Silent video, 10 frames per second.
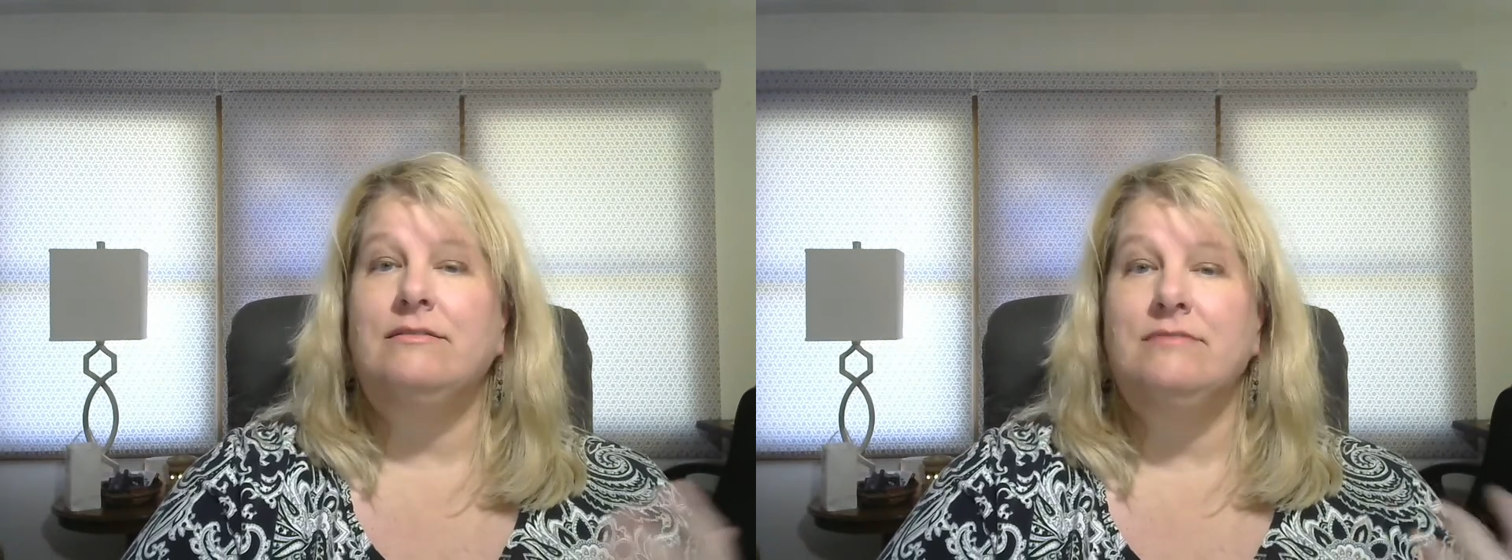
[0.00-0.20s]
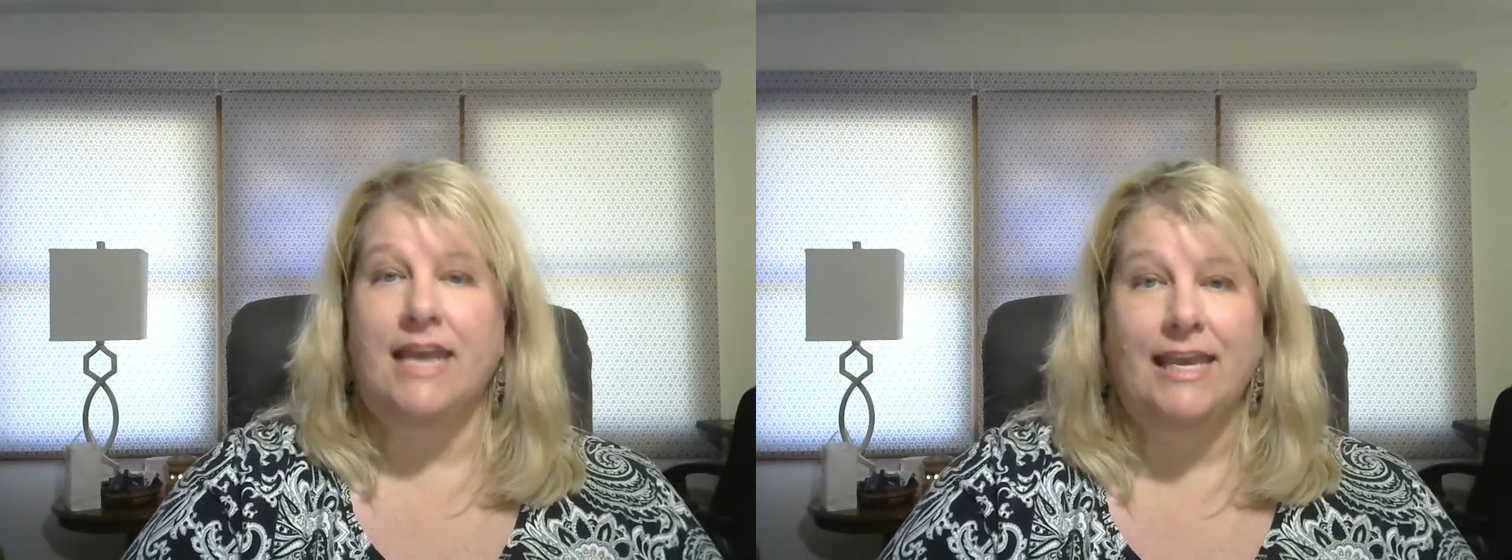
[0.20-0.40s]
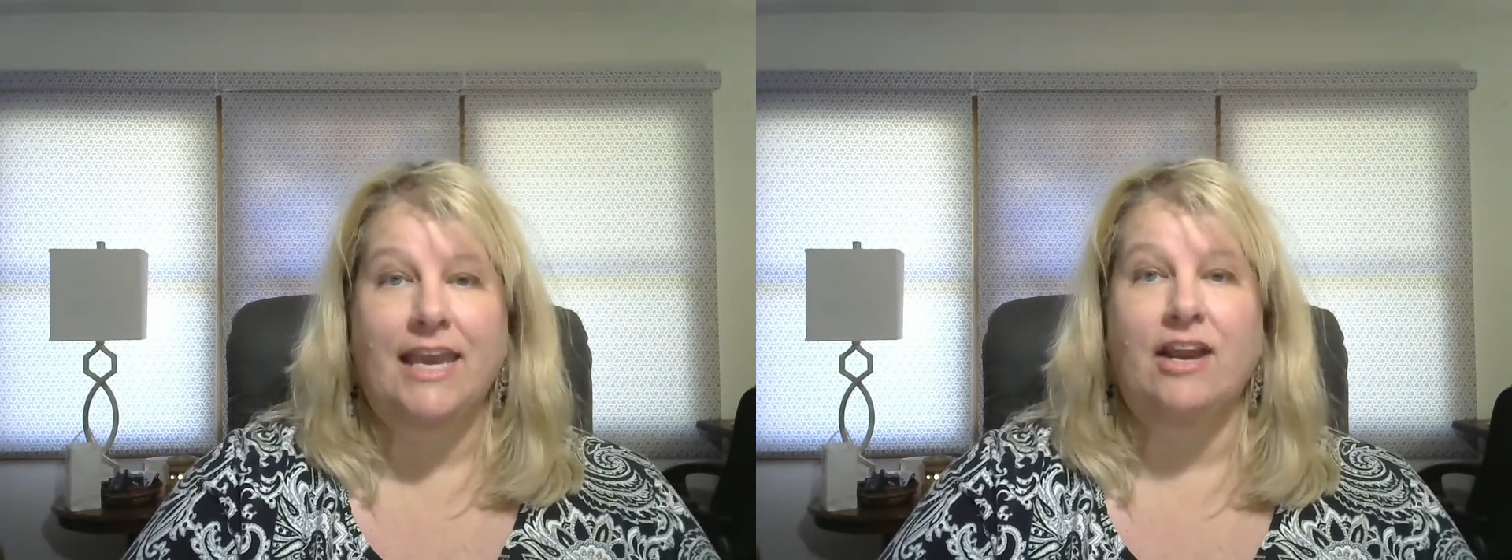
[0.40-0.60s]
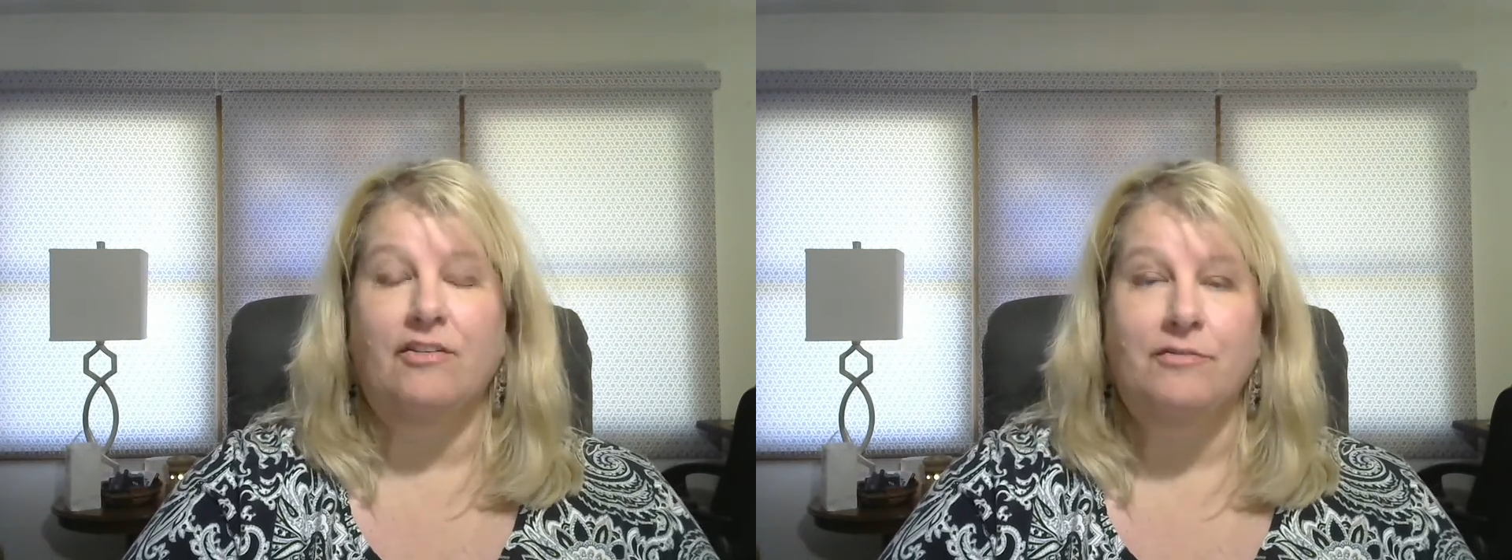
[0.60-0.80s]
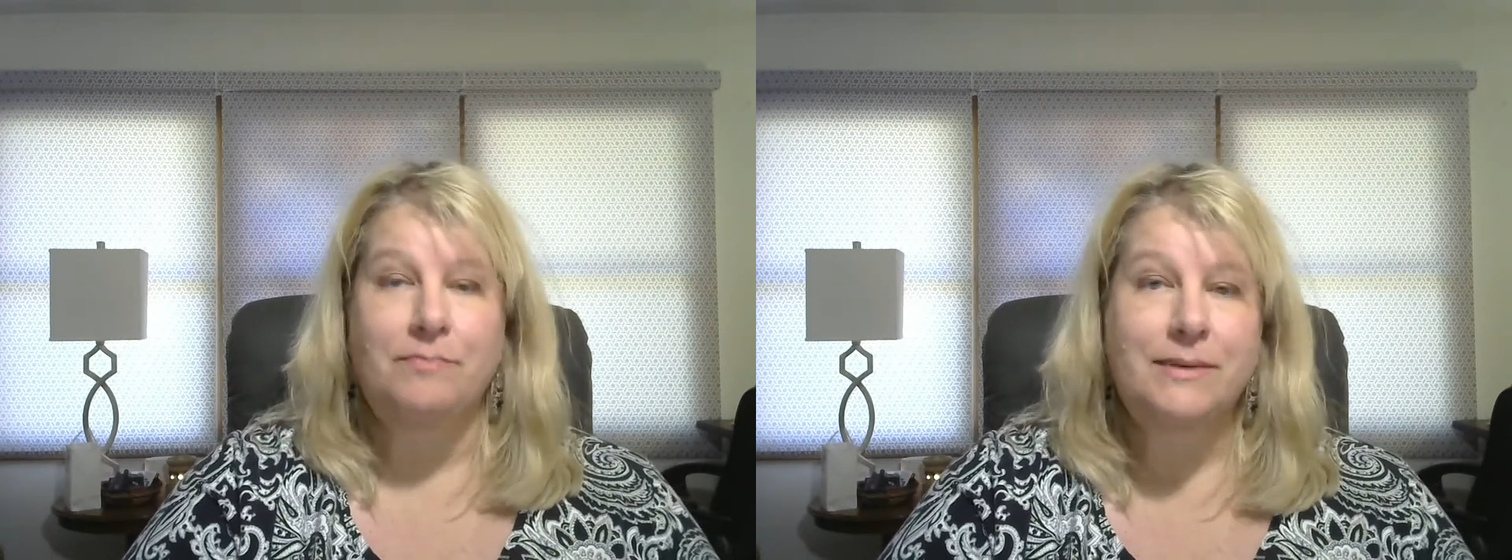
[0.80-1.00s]
take care
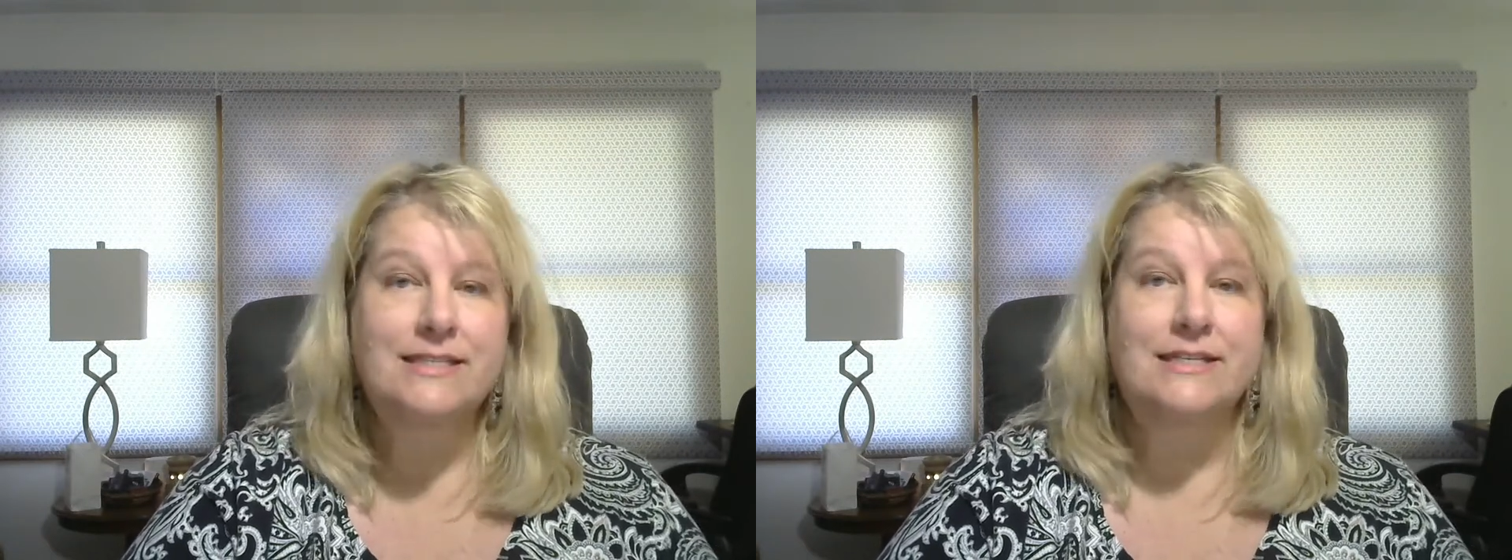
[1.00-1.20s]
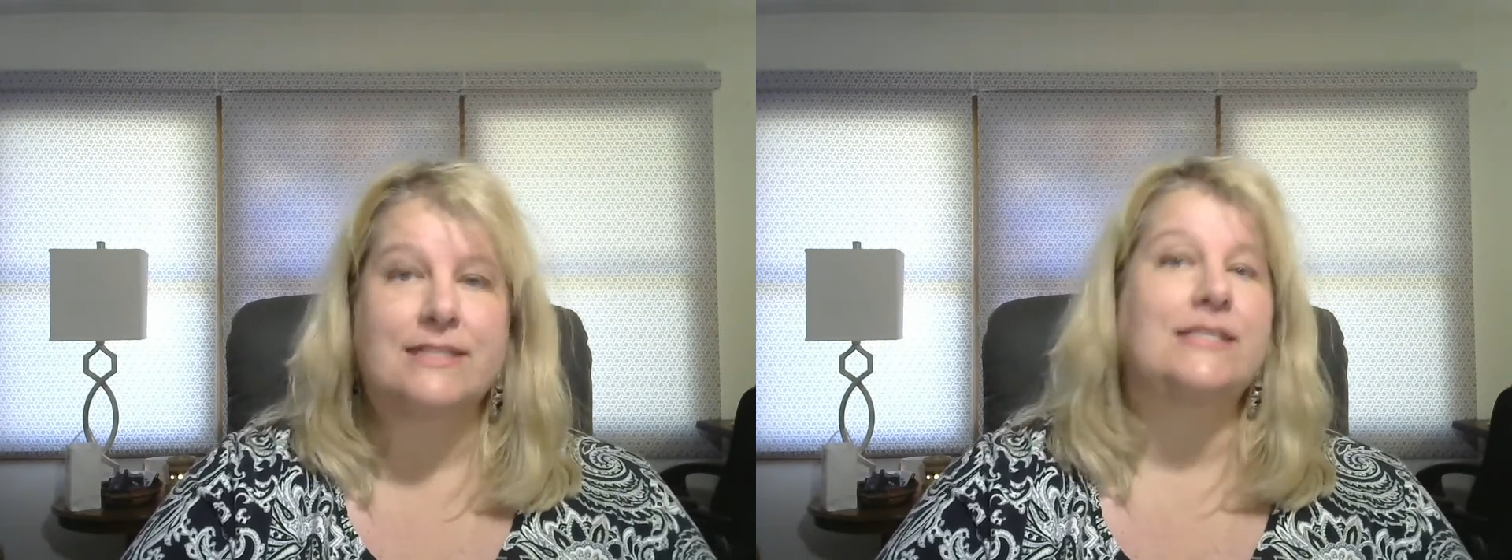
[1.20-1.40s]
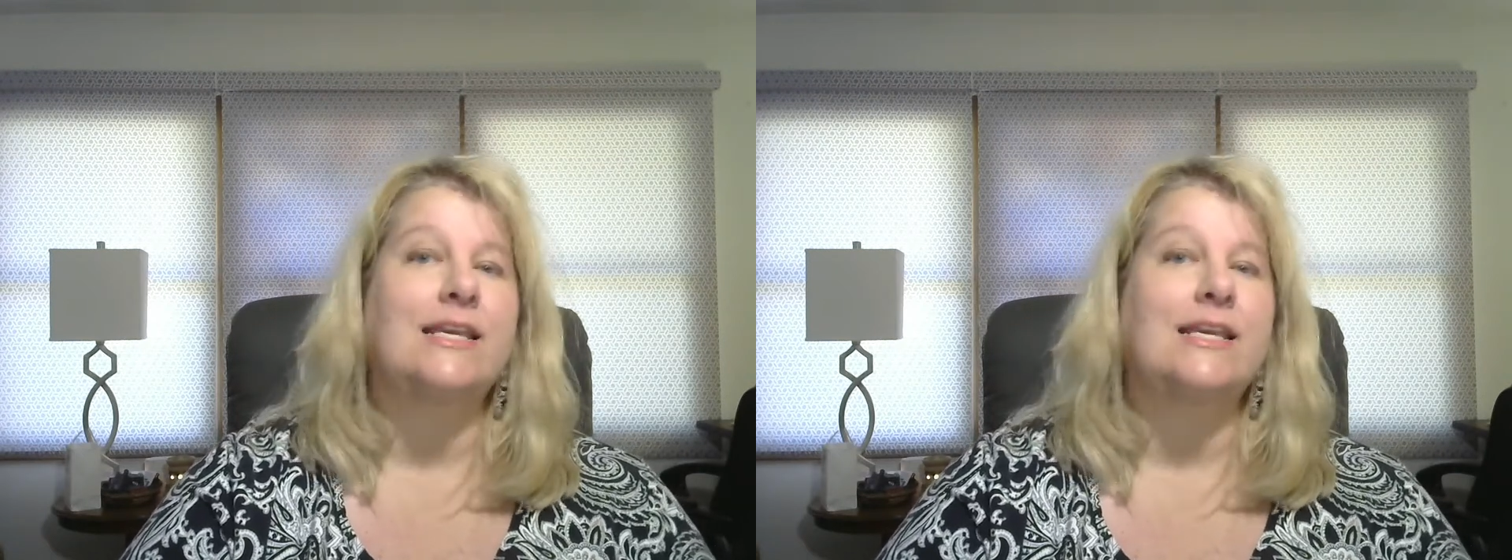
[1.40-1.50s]
of business